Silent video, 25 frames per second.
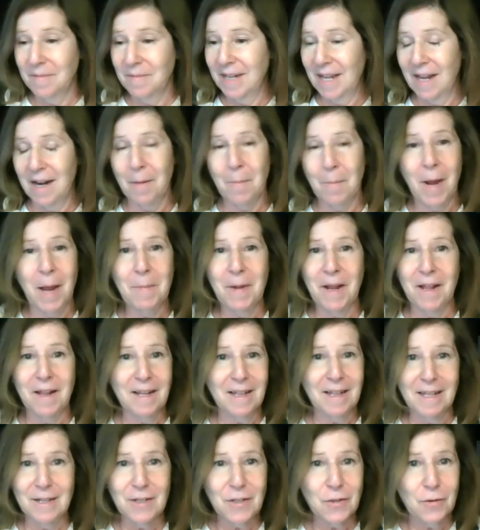get on my
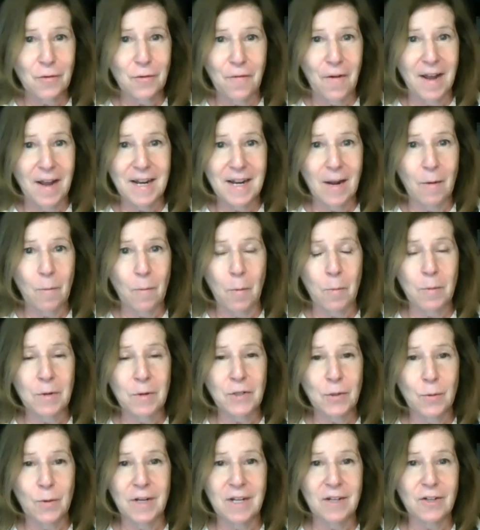mailing list or find out what we're
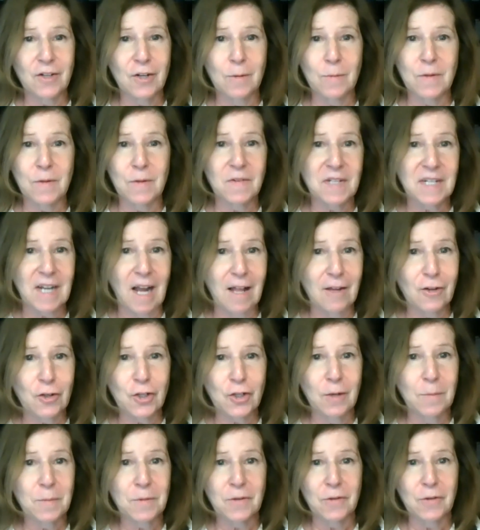doing in terms of
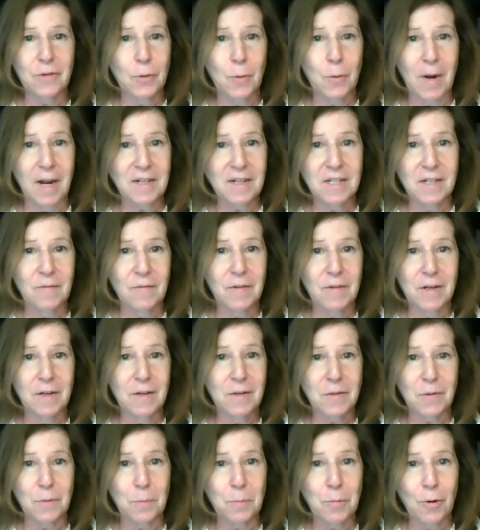scholarships or new
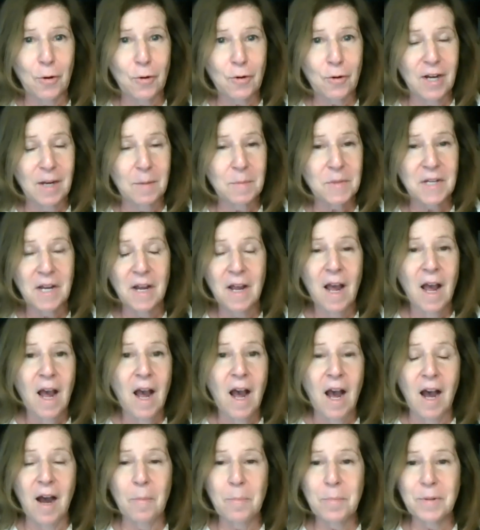activities or programs,
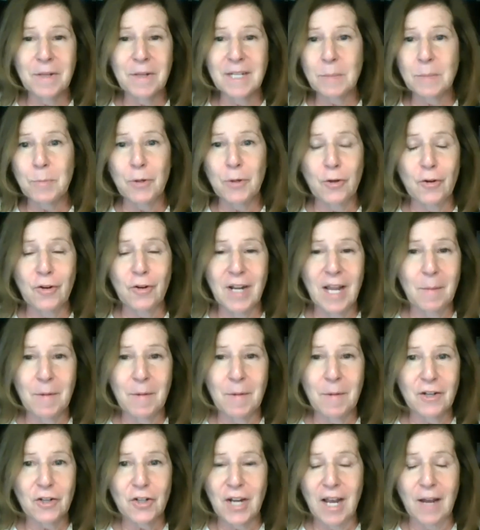please put your name
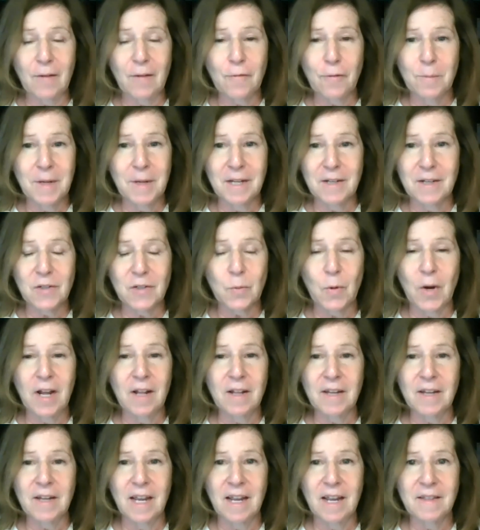on the chat for me as
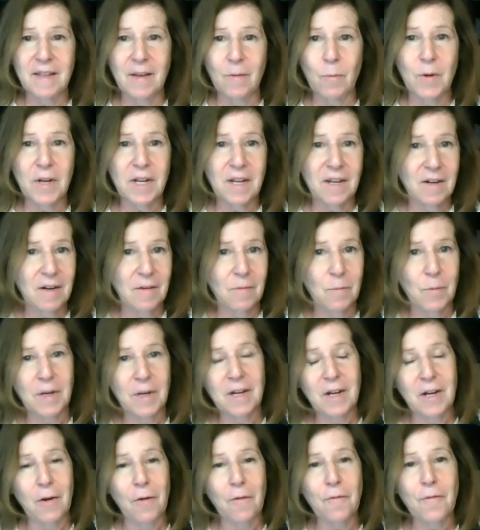well, and then we can
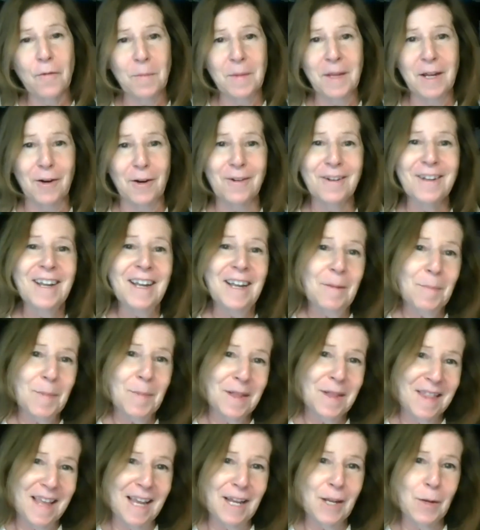go from there.
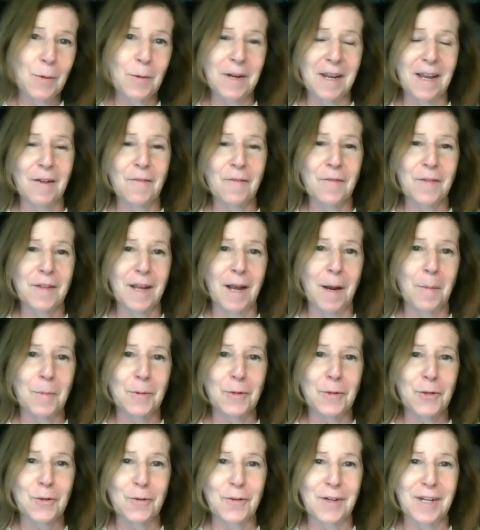But thank you again for the
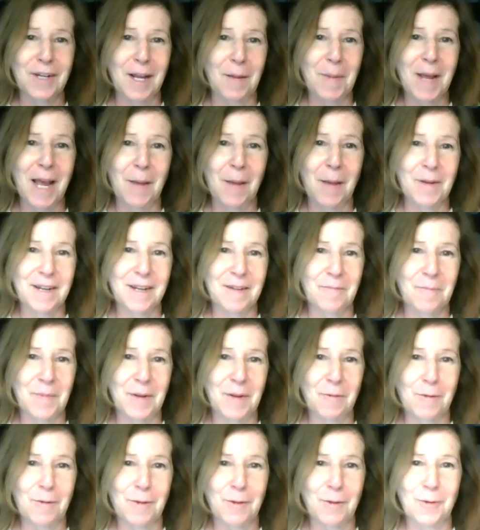opportunity. I'm happy to
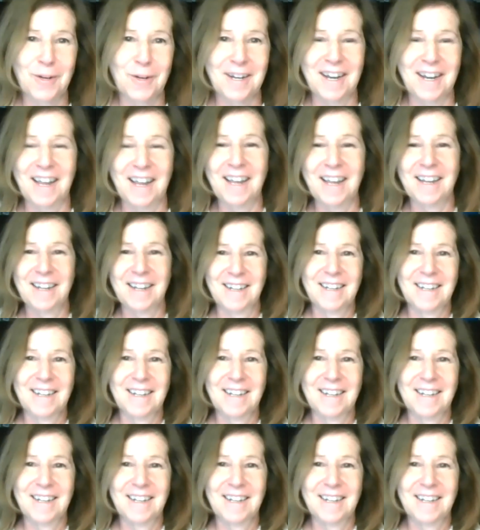be with you today.